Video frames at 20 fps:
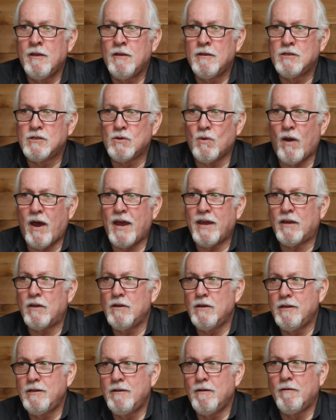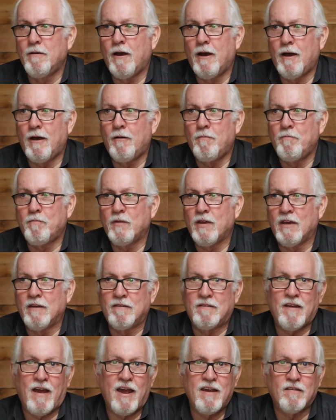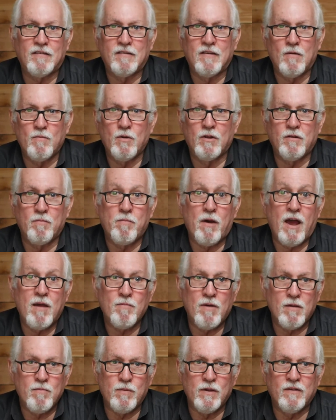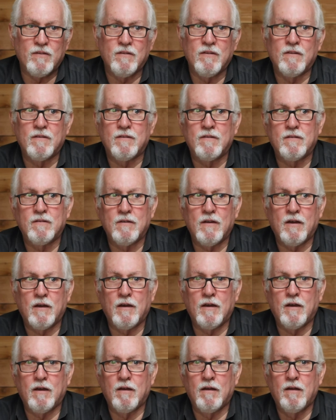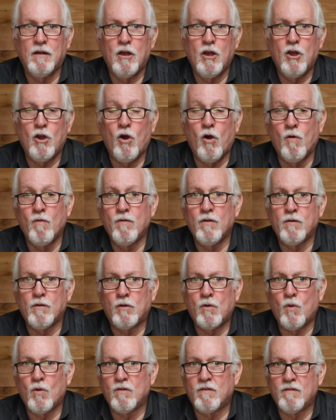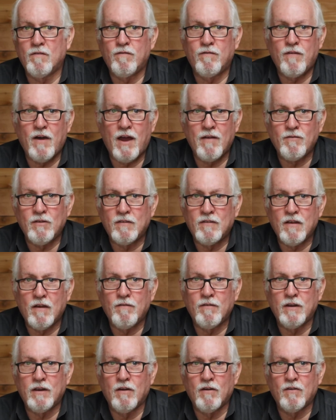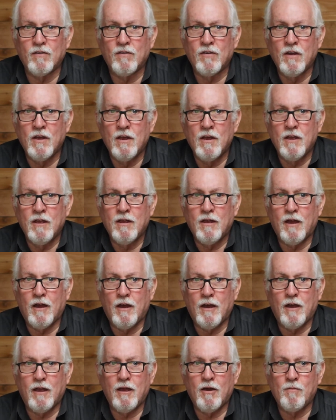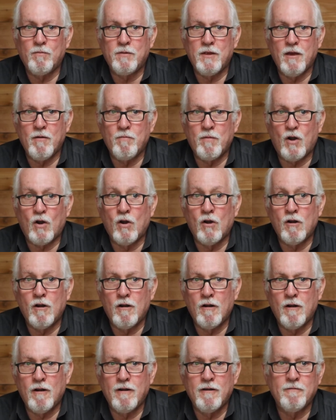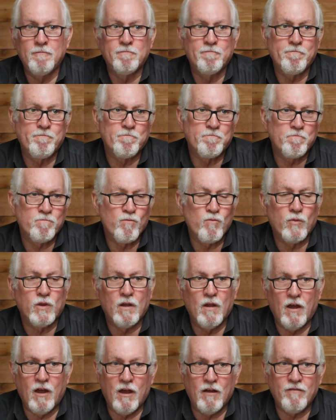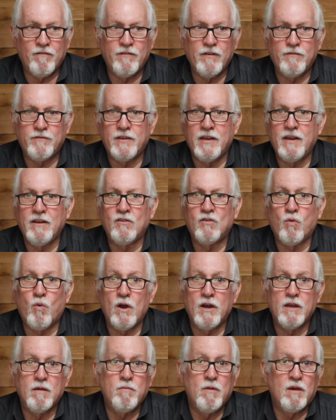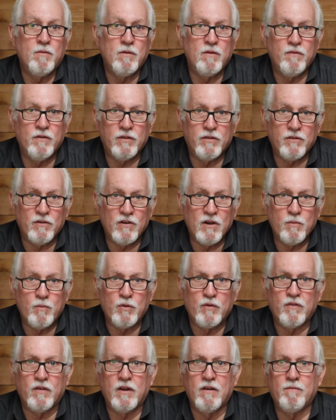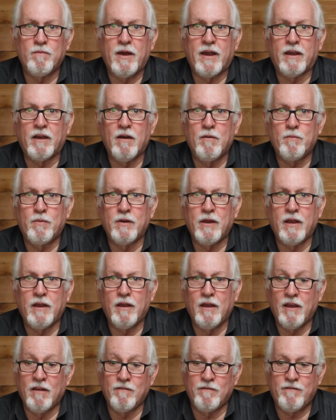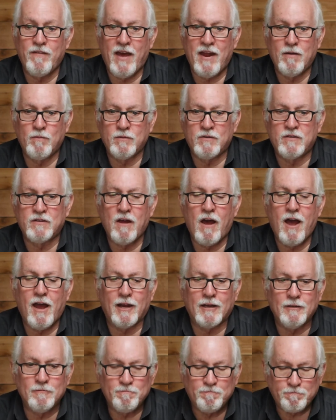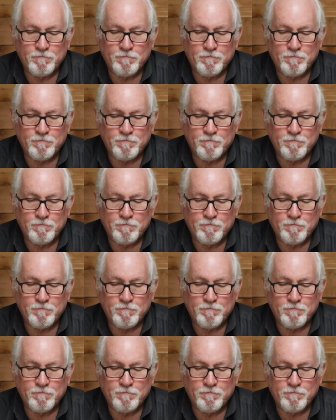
So I could entice someone to buy my business over the course of 5 to 7 years, help them earn 15, 20, maybe even 30% of my company in phantom stock,